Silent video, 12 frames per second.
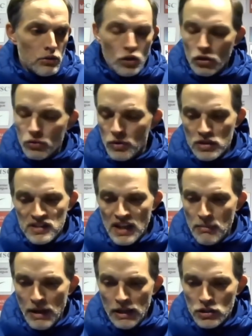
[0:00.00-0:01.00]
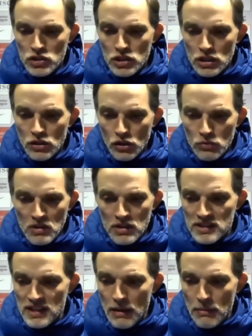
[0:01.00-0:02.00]
not with the same energy, not with
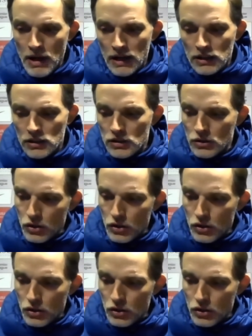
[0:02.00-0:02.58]
the same hunger,